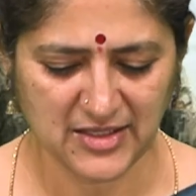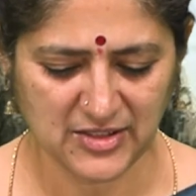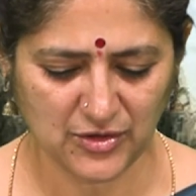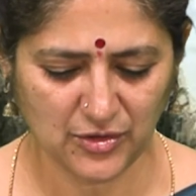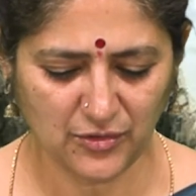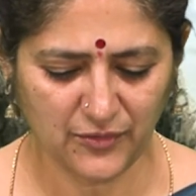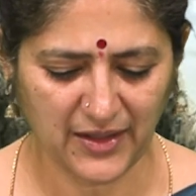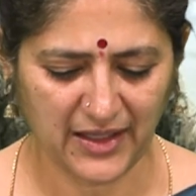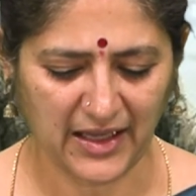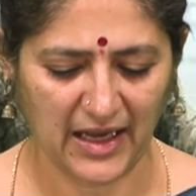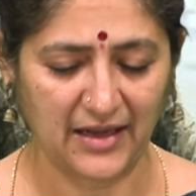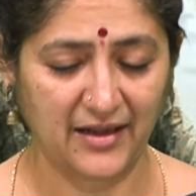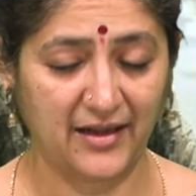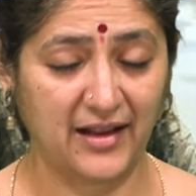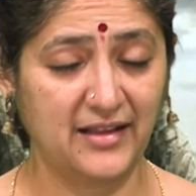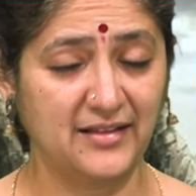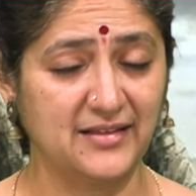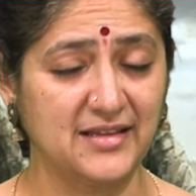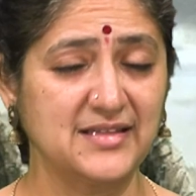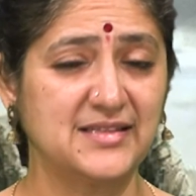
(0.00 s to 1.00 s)
So, we can
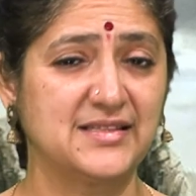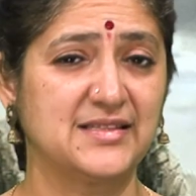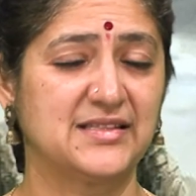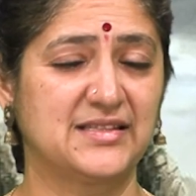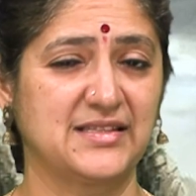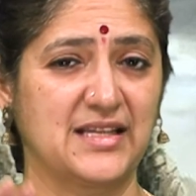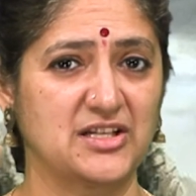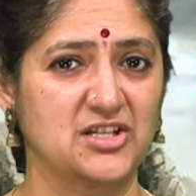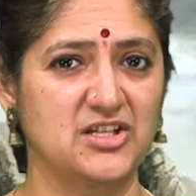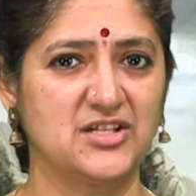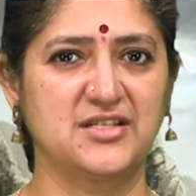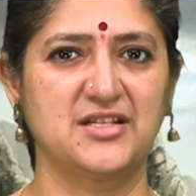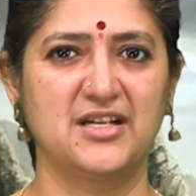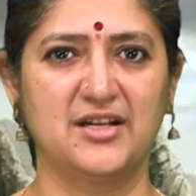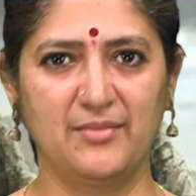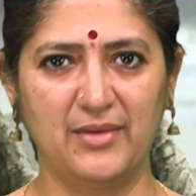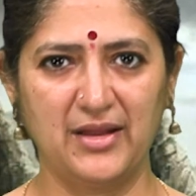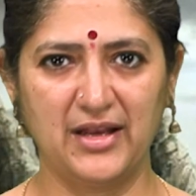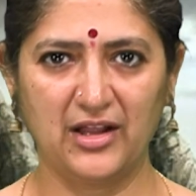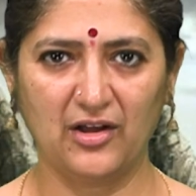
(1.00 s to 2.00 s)
take this
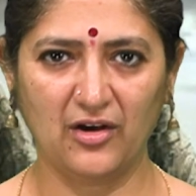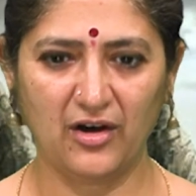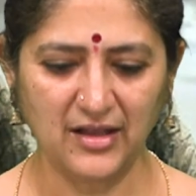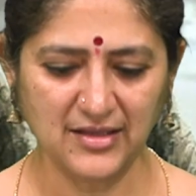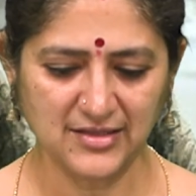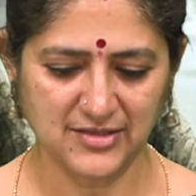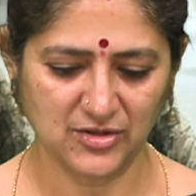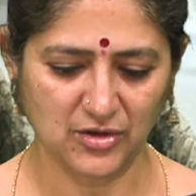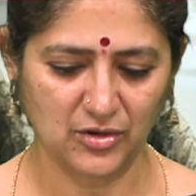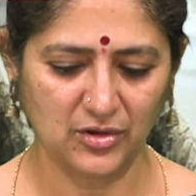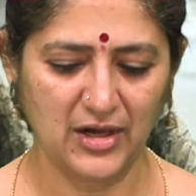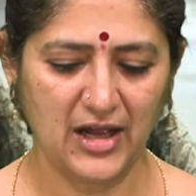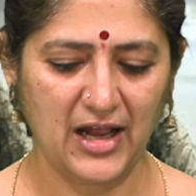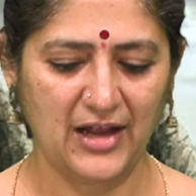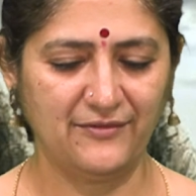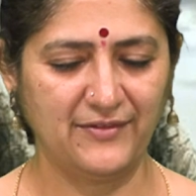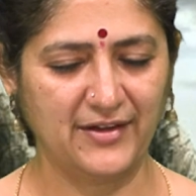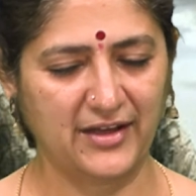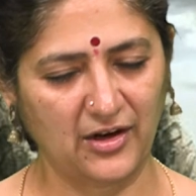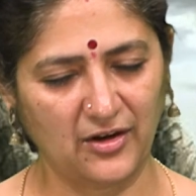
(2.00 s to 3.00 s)
suggested meaning also,
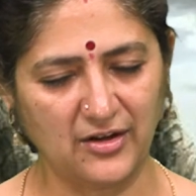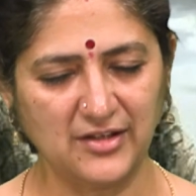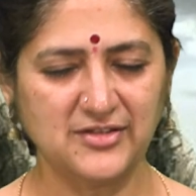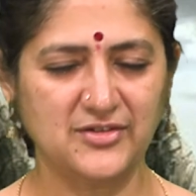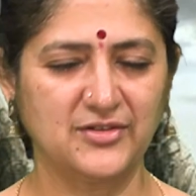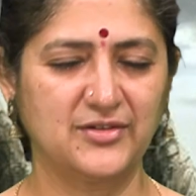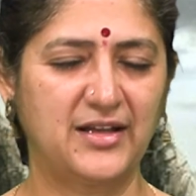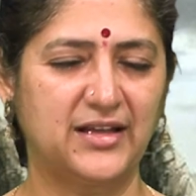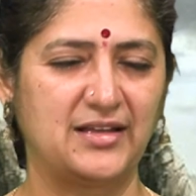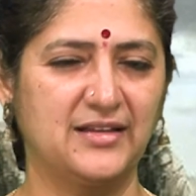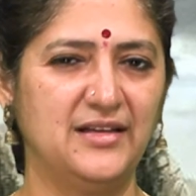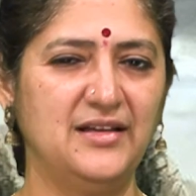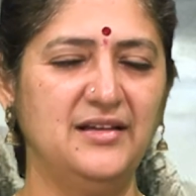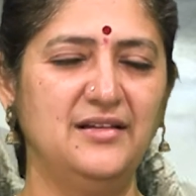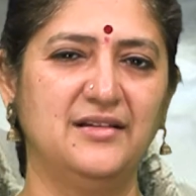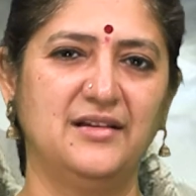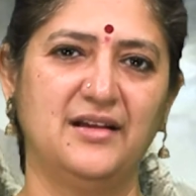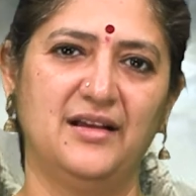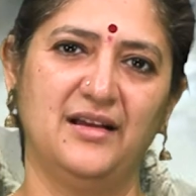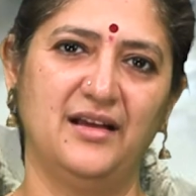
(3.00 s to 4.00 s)
we can also take the
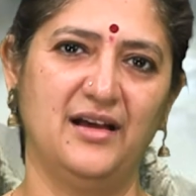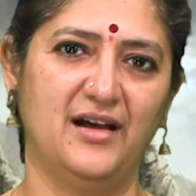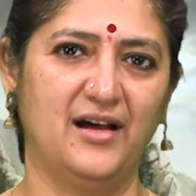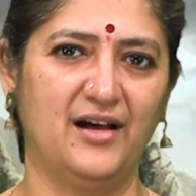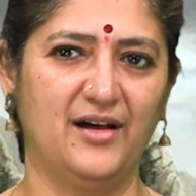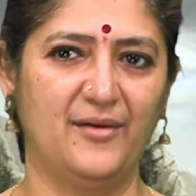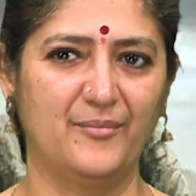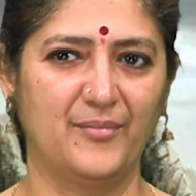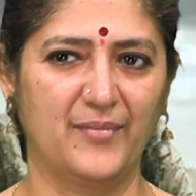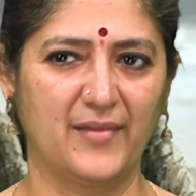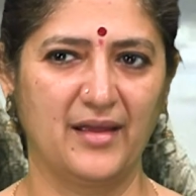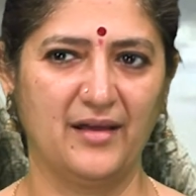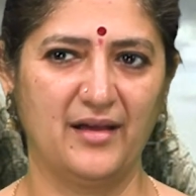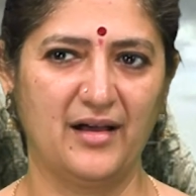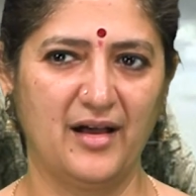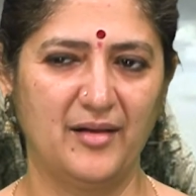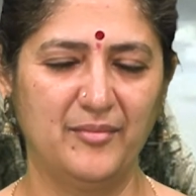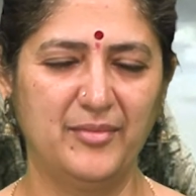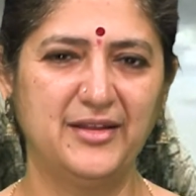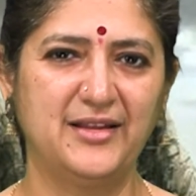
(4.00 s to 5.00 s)
um,
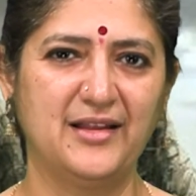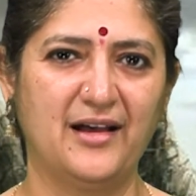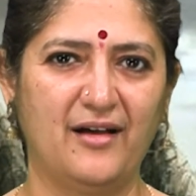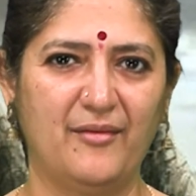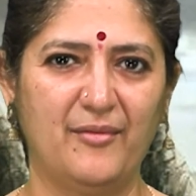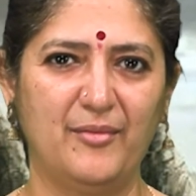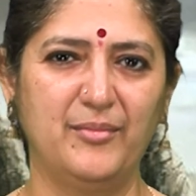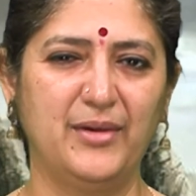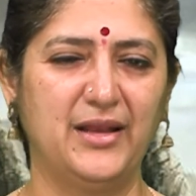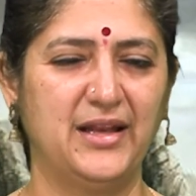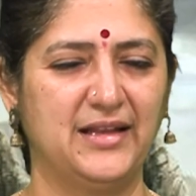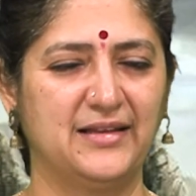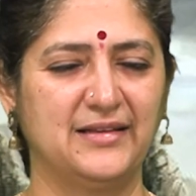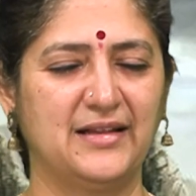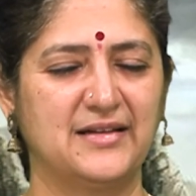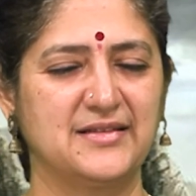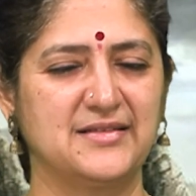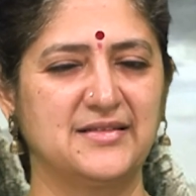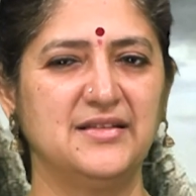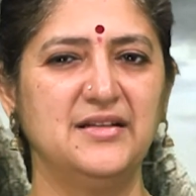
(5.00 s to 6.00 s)
meaning
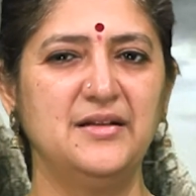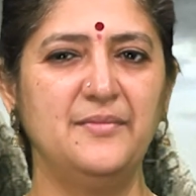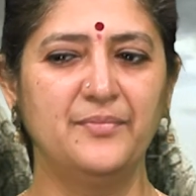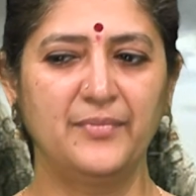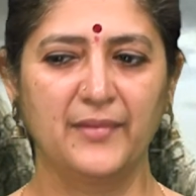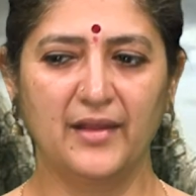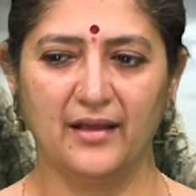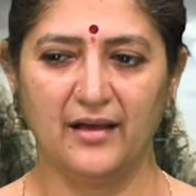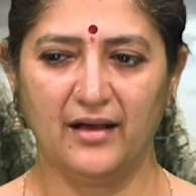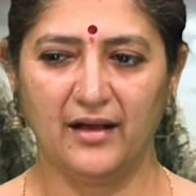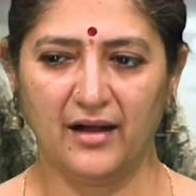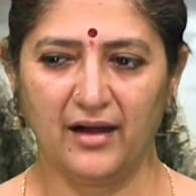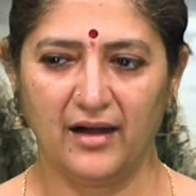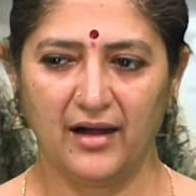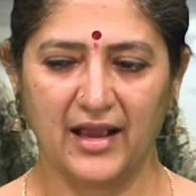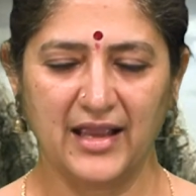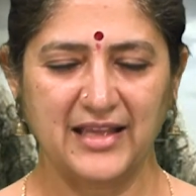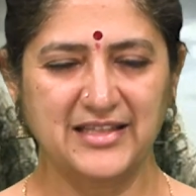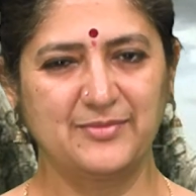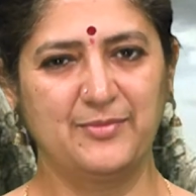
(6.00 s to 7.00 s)
that is the uh,
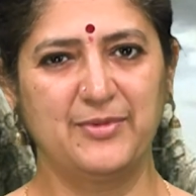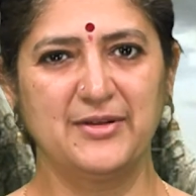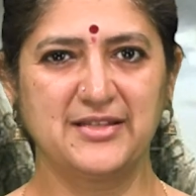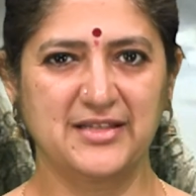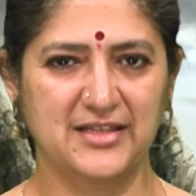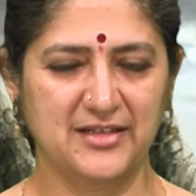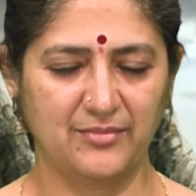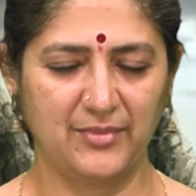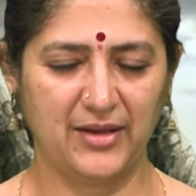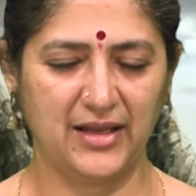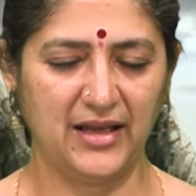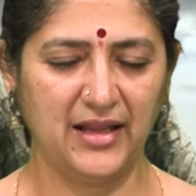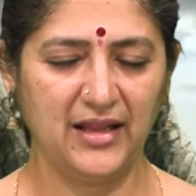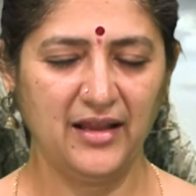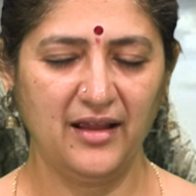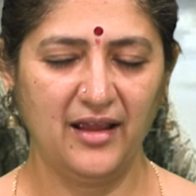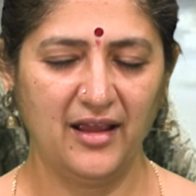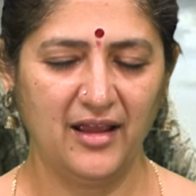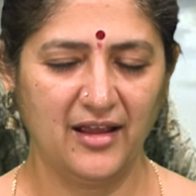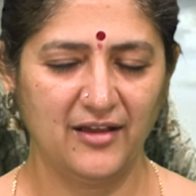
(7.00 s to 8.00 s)
explicit
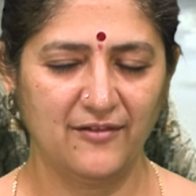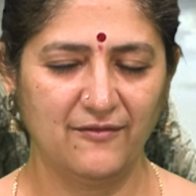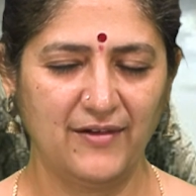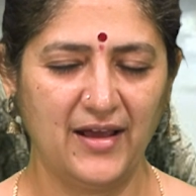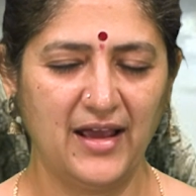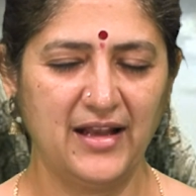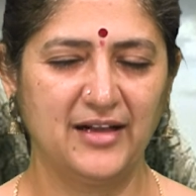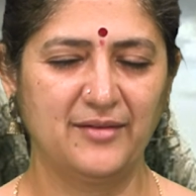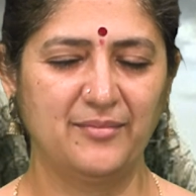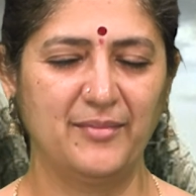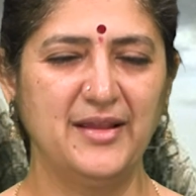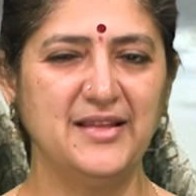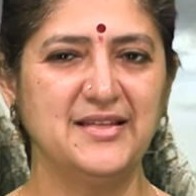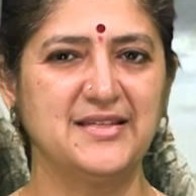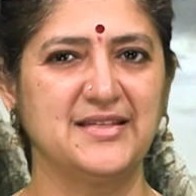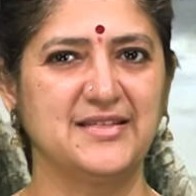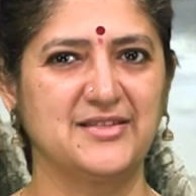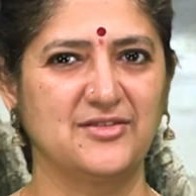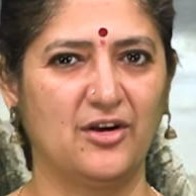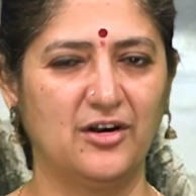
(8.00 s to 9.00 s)
meaning where it means
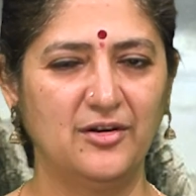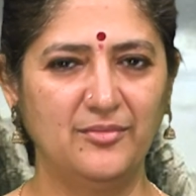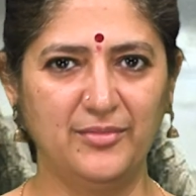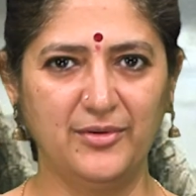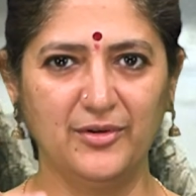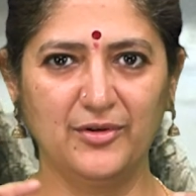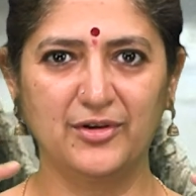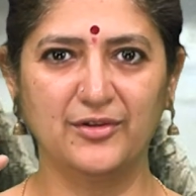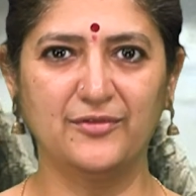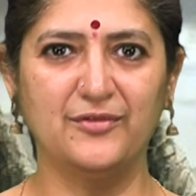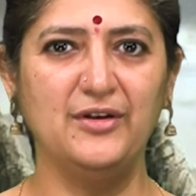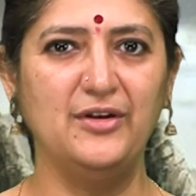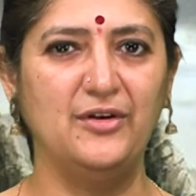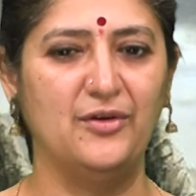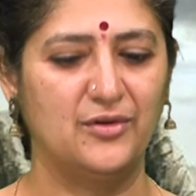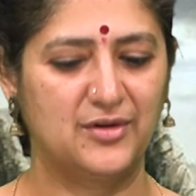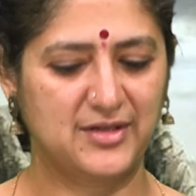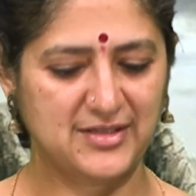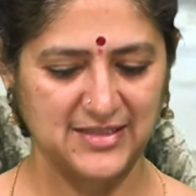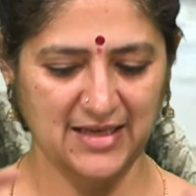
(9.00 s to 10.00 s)
he's got beautiful
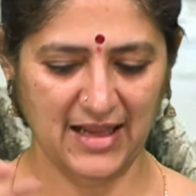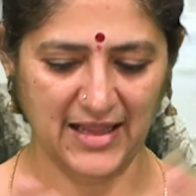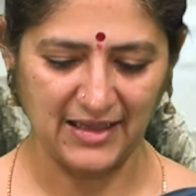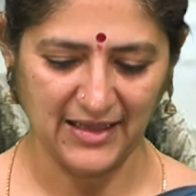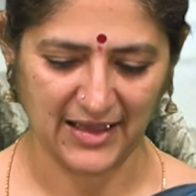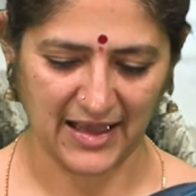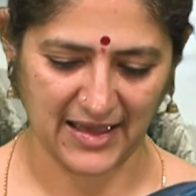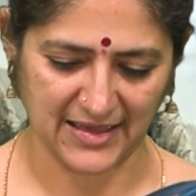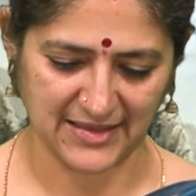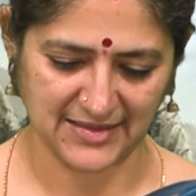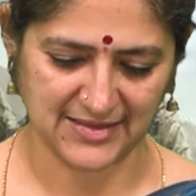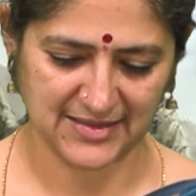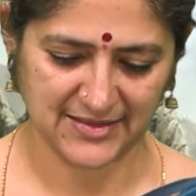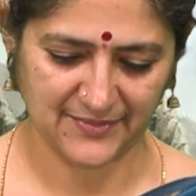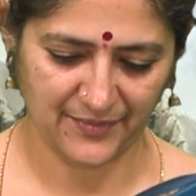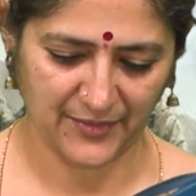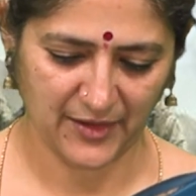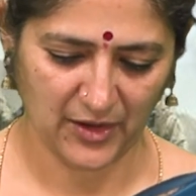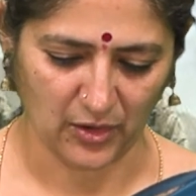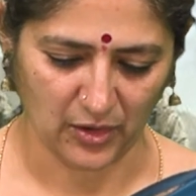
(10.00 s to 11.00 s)
lotus like eyes.
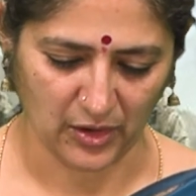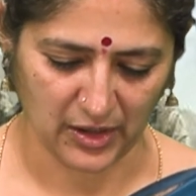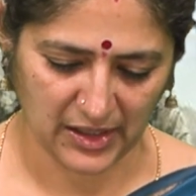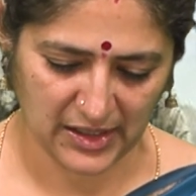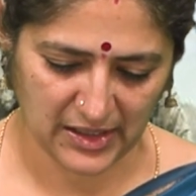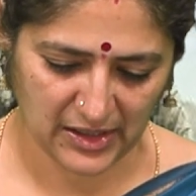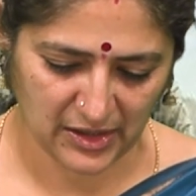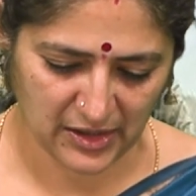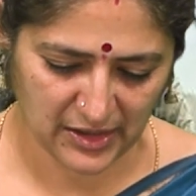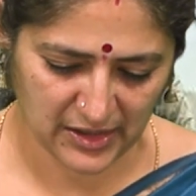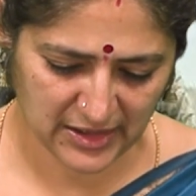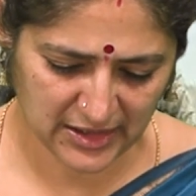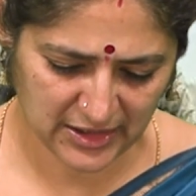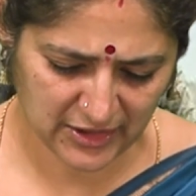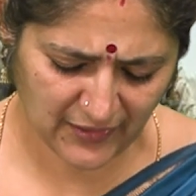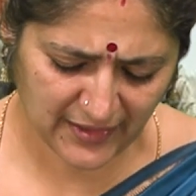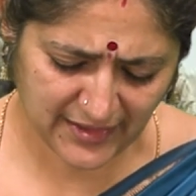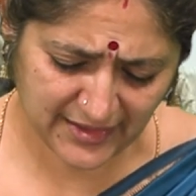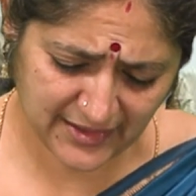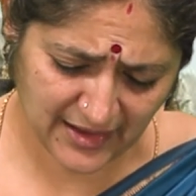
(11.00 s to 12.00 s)

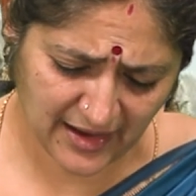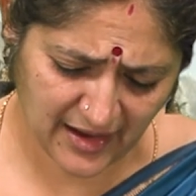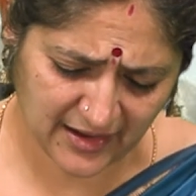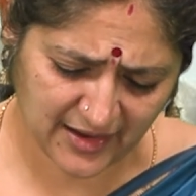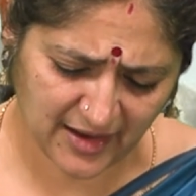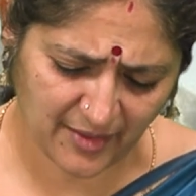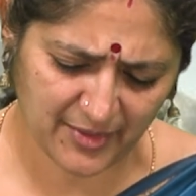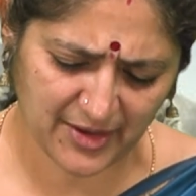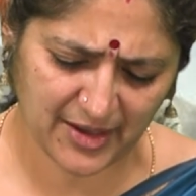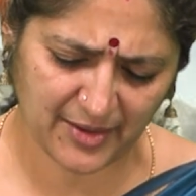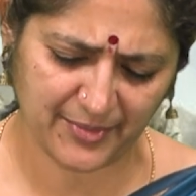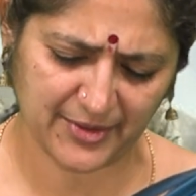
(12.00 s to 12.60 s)
Tvattaha kamala